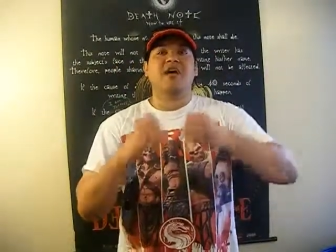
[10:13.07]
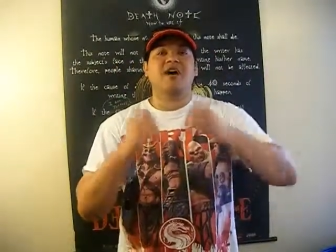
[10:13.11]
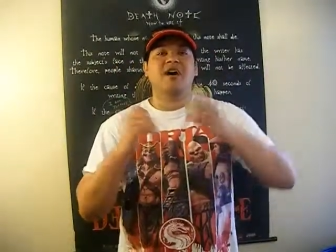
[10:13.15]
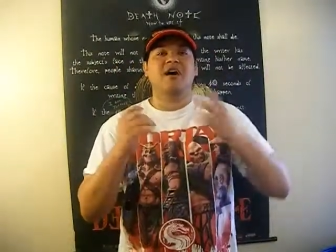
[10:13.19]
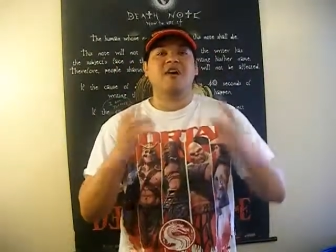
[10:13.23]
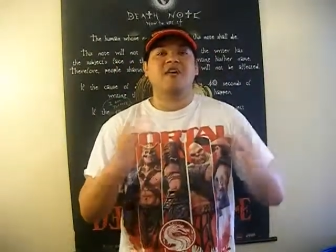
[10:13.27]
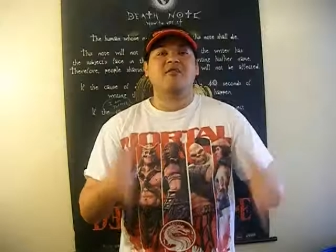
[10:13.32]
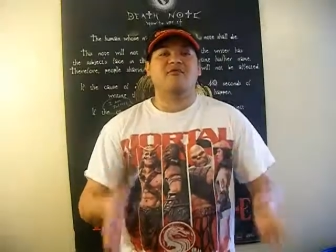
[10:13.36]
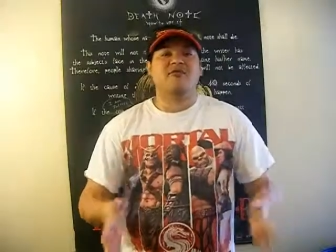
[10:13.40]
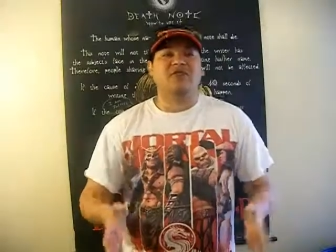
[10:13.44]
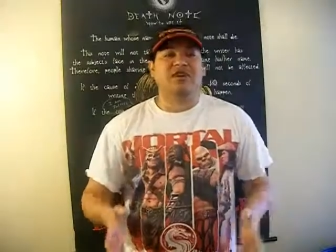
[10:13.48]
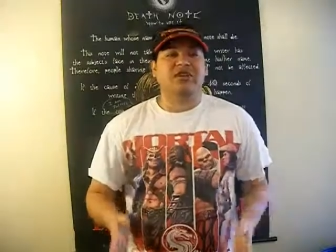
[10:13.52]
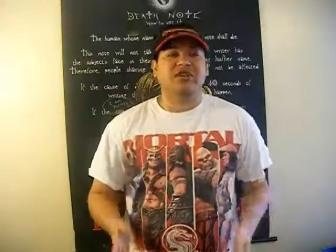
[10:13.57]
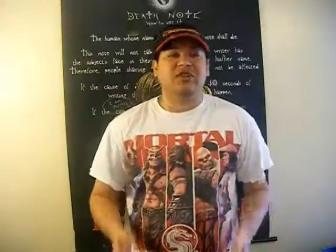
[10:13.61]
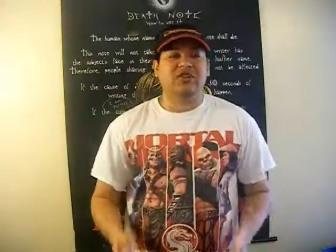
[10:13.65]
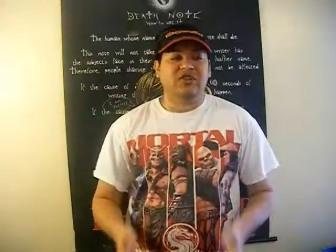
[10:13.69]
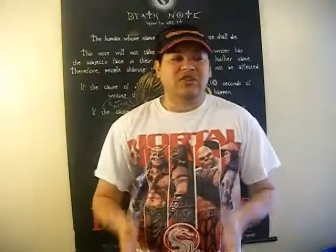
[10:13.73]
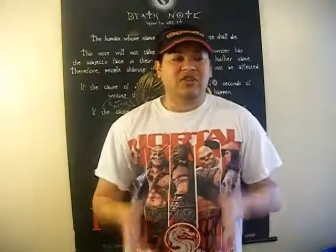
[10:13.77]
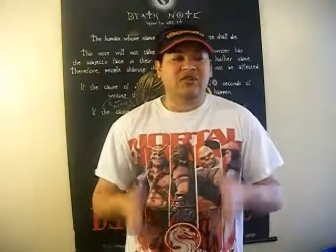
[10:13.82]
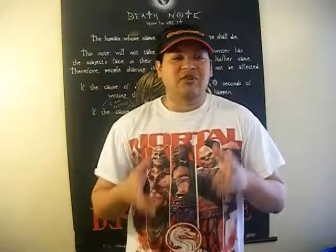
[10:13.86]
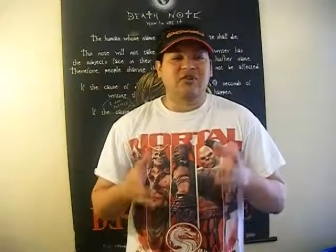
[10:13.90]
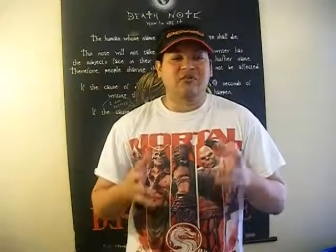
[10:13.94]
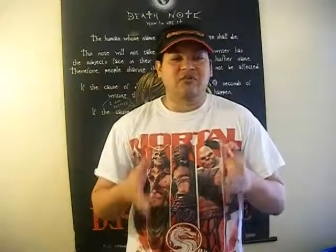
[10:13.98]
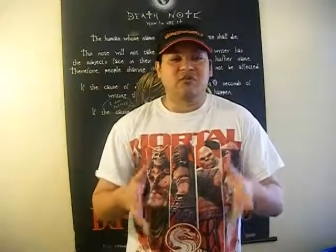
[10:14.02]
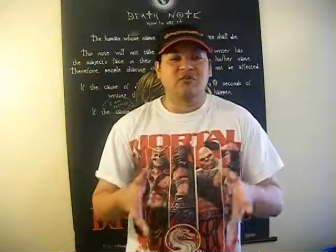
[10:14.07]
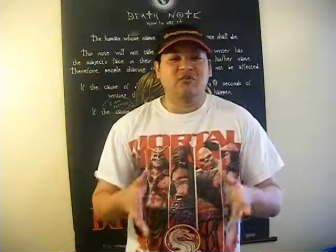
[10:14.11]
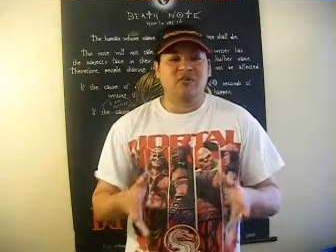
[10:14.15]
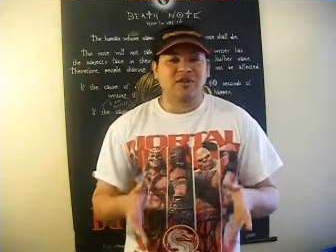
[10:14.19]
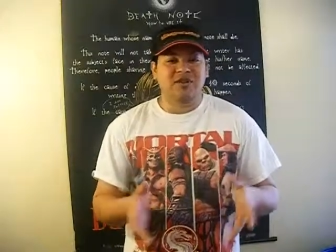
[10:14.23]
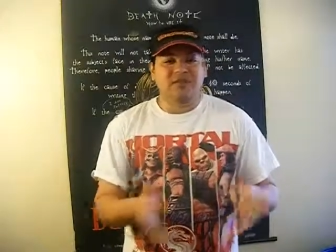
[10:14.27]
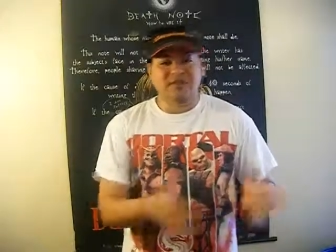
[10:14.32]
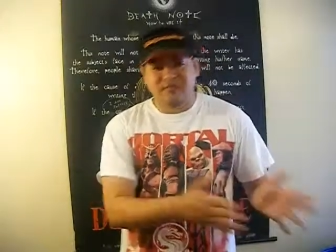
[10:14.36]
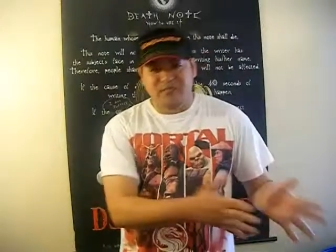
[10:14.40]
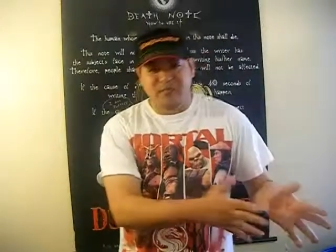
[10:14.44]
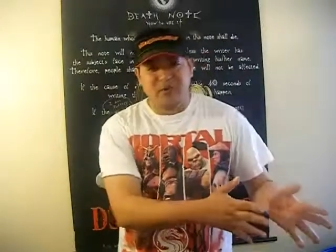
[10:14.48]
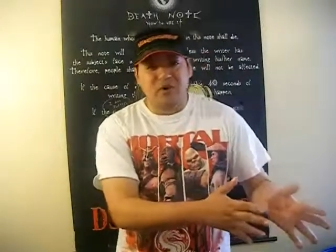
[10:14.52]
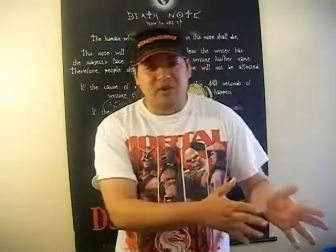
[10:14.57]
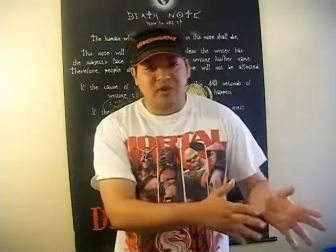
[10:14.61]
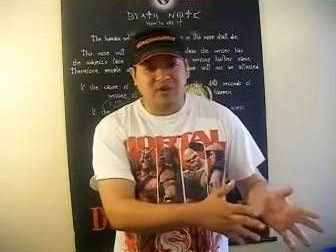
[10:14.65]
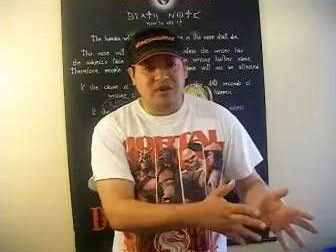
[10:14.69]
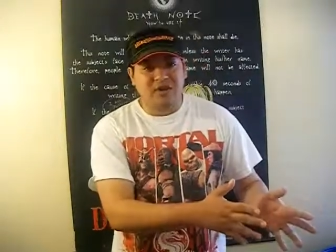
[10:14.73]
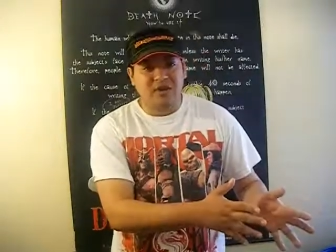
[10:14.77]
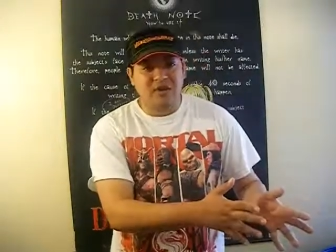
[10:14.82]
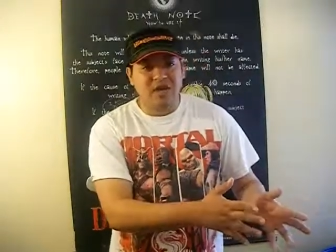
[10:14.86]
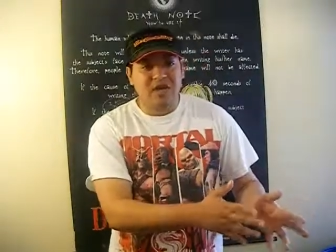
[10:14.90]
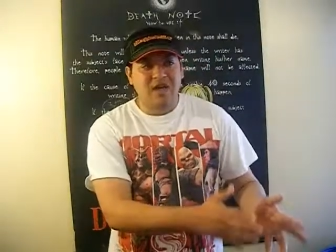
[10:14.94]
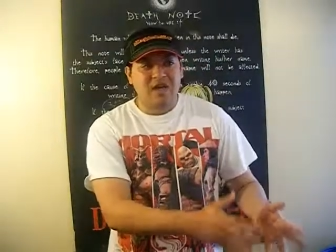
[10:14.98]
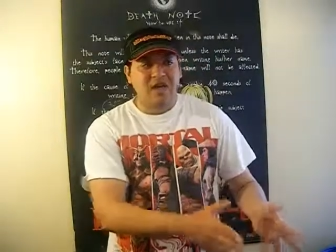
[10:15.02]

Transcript: Ares is in the, in the book.